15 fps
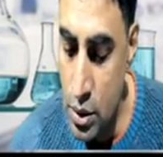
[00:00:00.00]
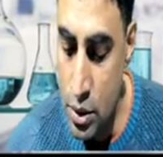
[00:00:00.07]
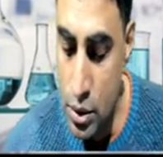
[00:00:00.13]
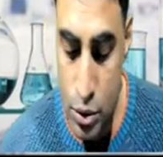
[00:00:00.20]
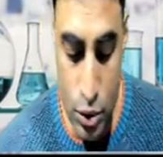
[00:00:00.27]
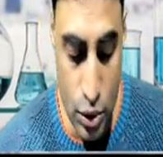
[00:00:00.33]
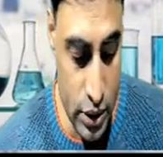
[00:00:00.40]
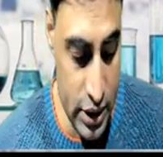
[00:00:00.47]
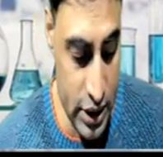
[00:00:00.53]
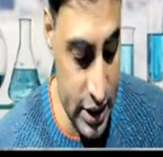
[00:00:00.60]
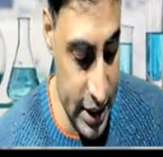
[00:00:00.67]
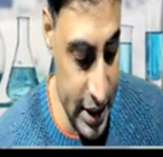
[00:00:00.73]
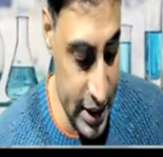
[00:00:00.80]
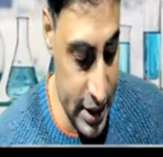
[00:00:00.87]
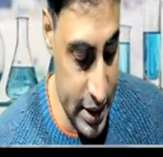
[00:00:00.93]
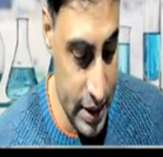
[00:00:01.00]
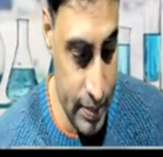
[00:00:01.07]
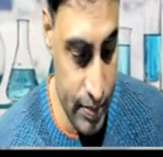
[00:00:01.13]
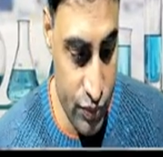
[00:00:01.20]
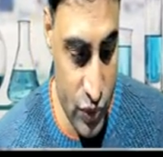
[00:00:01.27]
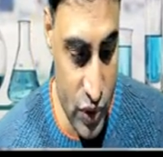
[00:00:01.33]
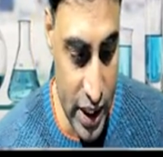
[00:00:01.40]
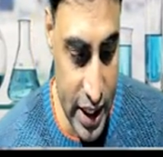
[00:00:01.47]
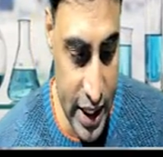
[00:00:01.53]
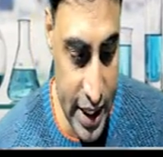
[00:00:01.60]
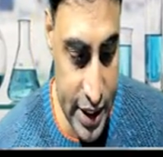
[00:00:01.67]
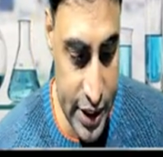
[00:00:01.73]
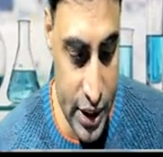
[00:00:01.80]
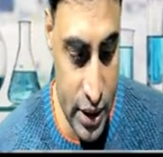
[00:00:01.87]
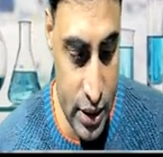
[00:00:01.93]
So this is the
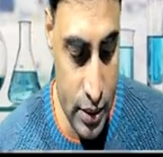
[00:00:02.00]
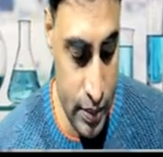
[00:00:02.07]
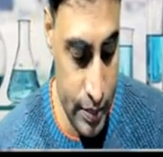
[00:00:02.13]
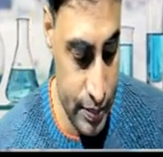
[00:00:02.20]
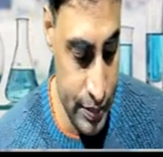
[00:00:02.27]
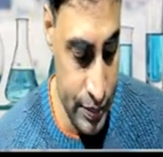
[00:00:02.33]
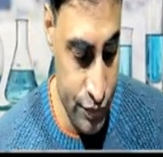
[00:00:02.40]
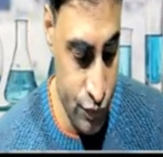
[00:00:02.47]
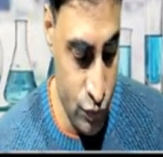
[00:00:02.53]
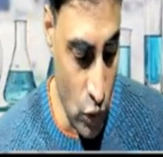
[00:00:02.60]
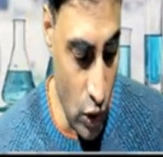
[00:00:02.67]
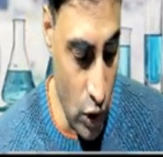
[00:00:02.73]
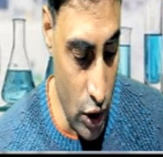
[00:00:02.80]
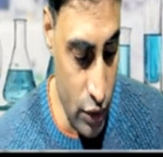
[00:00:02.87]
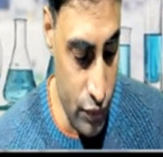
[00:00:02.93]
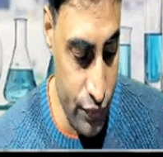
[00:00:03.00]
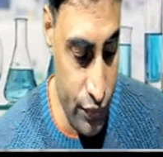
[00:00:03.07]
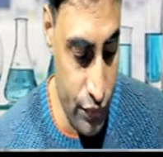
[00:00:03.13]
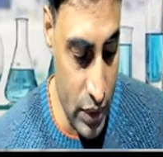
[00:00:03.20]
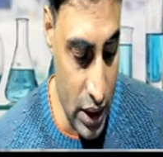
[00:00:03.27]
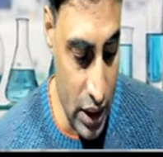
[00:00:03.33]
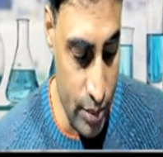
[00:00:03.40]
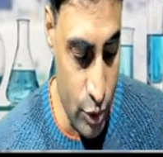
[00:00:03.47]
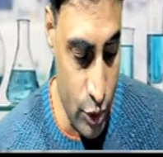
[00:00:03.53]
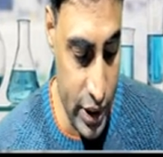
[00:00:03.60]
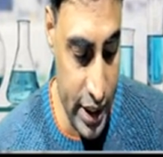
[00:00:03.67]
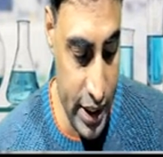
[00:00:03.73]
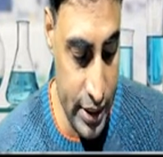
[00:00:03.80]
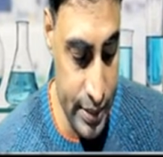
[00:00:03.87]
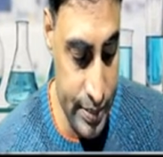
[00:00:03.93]
reaction of
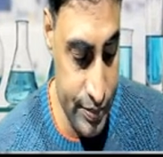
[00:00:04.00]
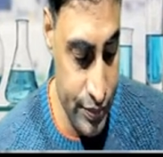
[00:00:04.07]
ammonia